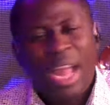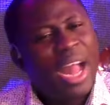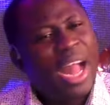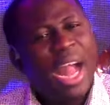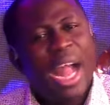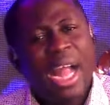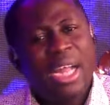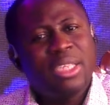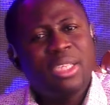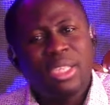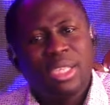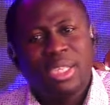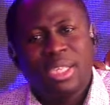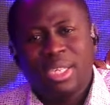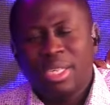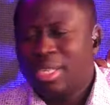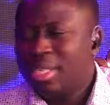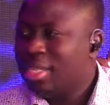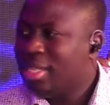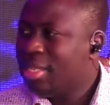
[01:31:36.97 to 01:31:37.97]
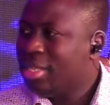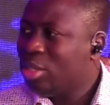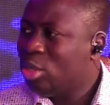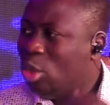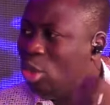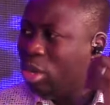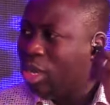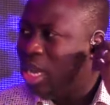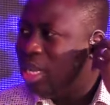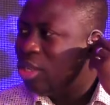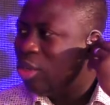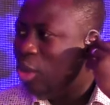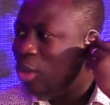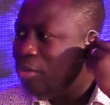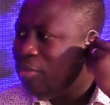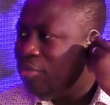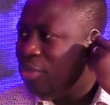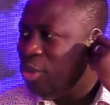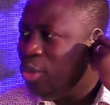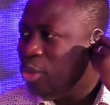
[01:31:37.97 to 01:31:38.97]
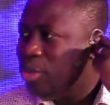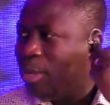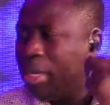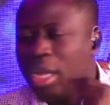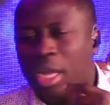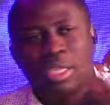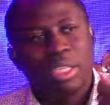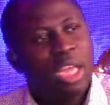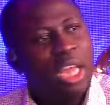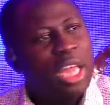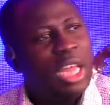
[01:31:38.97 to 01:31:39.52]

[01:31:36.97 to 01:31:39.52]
Ask. Don't get confused, because